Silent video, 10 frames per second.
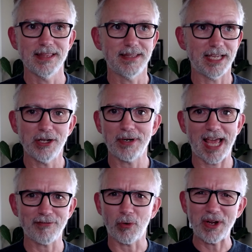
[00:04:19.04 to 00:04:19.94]
They don't
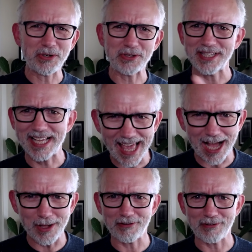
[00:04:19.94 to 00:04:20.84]
have a weird
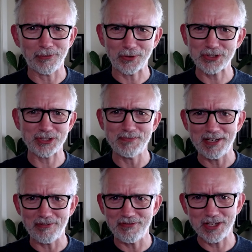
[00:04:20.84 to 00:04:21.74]
layout that forces me
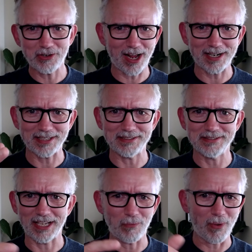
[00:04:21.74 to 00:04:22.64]
to figure out
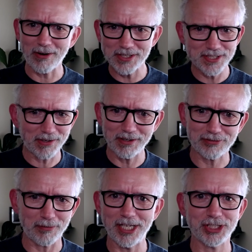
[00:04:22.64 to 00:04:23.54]
where is their
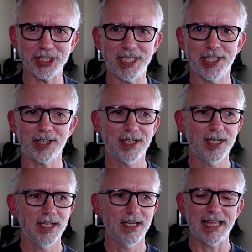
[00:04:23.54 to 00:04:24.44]
information here.
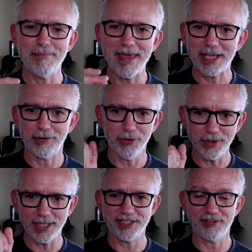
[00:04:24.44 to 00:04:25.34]
They make it really
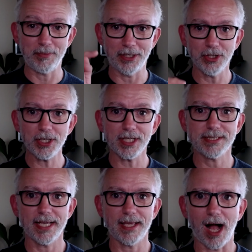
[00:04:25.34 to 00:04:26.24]
easy for me to look and
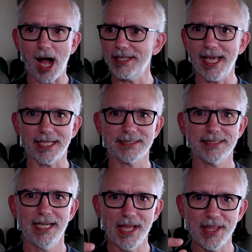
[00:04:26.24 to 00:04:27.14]
say, yes,
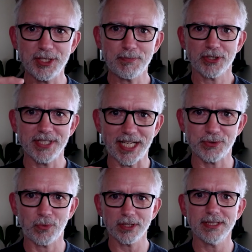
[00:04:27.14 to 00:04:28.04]
this person has
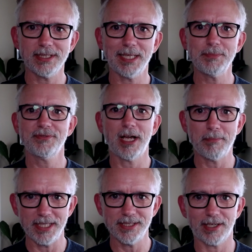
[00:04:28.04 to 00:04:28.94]
worked at the types of
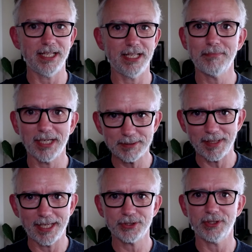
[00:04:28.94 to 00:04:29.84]
companies that are in my
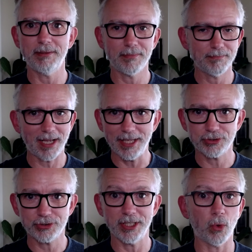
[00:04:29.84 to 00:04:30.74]
space or in my
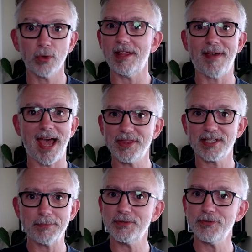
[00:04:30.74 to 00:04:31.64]
industry, or they've had the
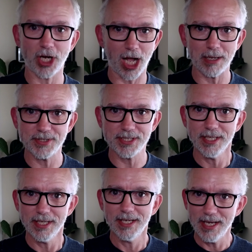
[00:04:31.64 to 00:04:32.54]
types of jobs
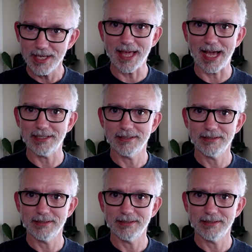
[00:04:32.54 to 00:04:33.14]
that